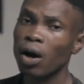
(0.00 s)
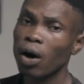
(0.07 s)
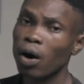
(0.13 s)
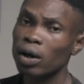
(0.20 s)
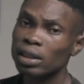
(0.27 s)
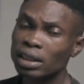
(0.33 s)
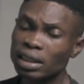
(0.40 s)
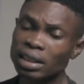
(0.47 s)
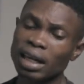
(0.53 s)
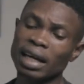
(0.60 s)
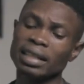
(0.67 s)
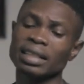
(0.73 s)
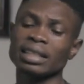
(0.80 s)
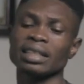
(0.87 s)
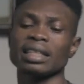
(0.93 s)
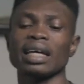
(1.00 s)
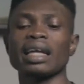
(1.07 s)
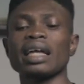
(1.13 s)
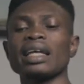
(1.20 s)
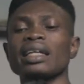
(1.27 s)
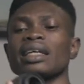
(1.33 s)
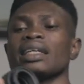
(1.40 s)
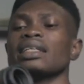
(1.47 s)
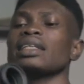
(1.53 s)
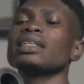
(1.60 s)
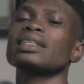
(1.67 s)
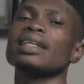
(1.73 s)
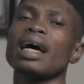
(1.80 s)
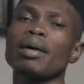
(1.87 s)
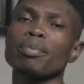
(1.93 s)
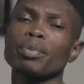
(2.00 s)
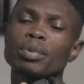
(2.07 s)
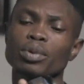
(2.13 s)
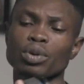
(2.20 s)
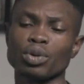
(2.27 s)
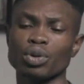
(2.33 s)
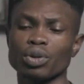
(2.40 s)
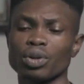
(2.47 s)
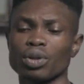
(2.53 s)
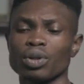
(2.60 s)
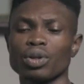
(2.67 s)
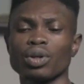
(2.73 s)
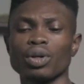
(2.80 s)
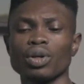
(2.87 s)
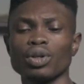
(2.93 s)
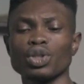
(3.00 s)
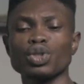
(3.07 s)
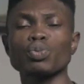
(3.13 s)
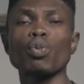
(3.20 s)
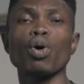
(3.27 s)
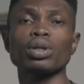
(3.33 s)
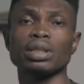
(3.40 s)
All these lenses now, they use to snap small